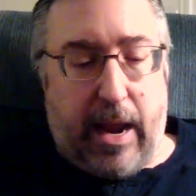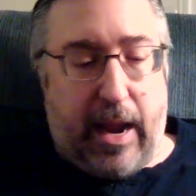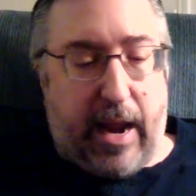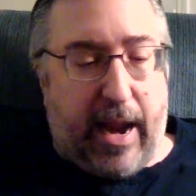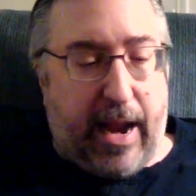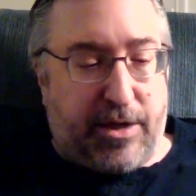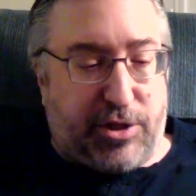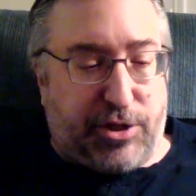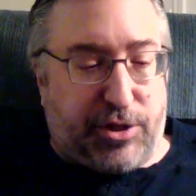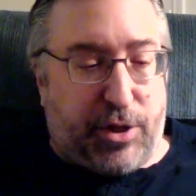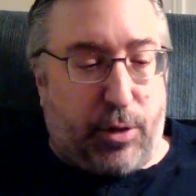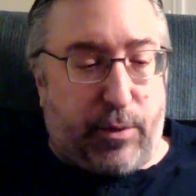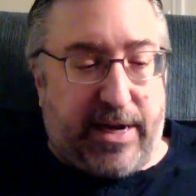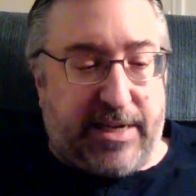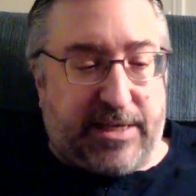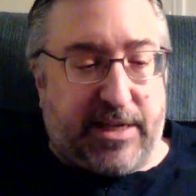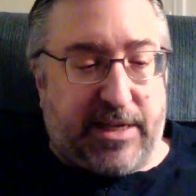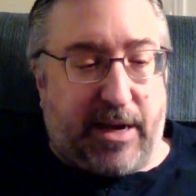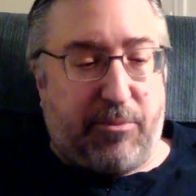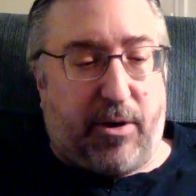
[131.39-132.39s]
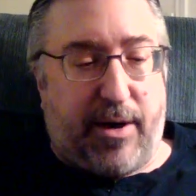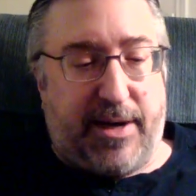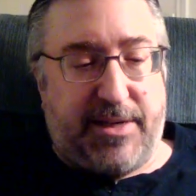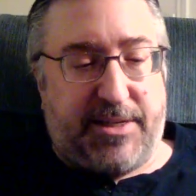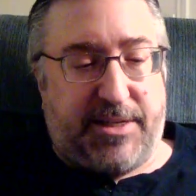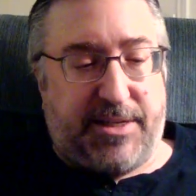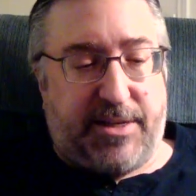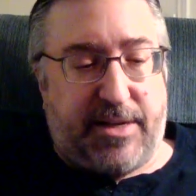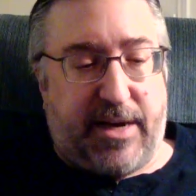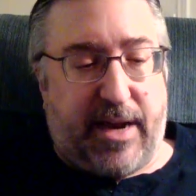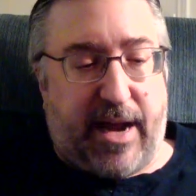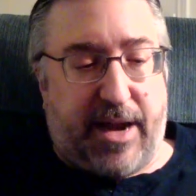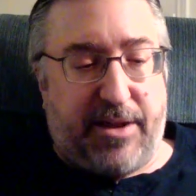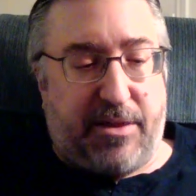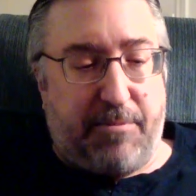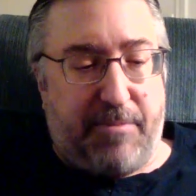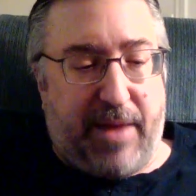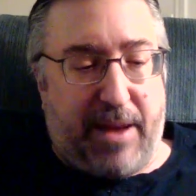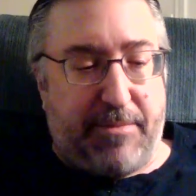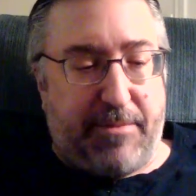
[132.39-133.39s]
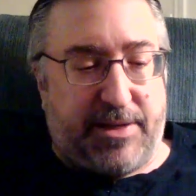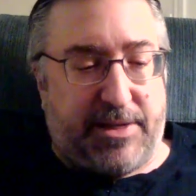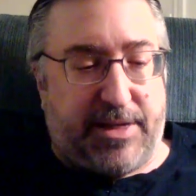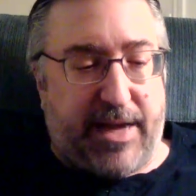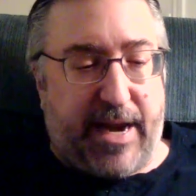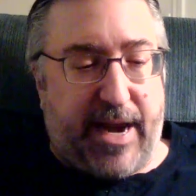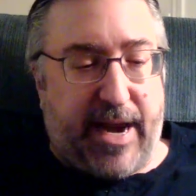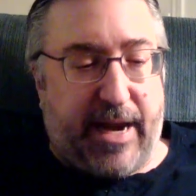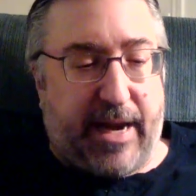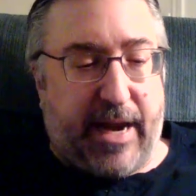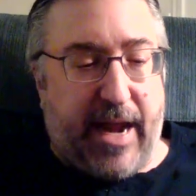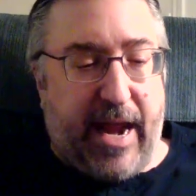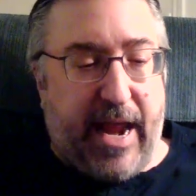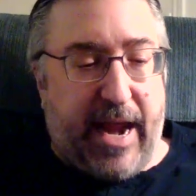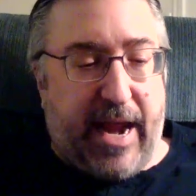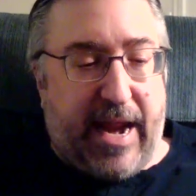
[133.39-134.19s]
And so he summarizes the Ninth Amendment saying,